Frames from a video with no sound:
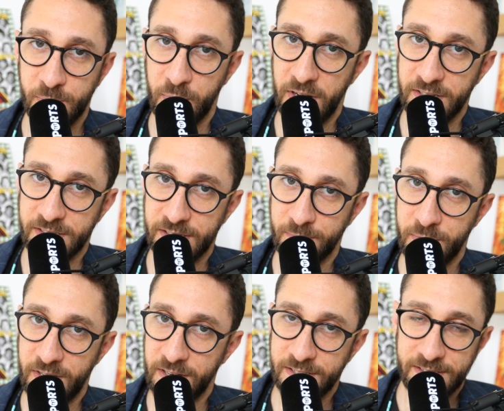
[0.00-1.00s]
surprising
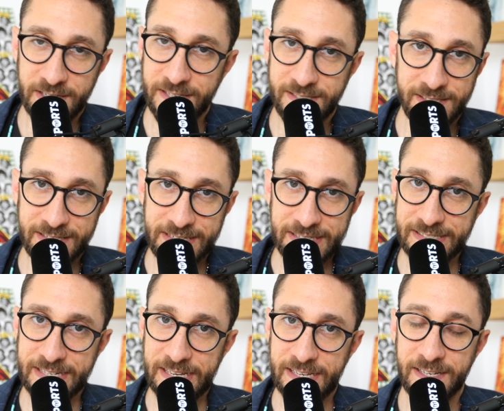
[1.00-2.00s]
because it's
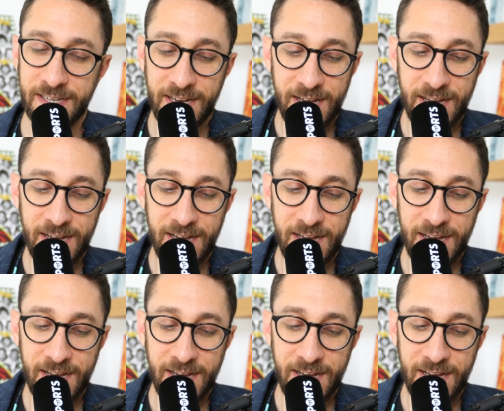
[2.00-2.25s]
Disney.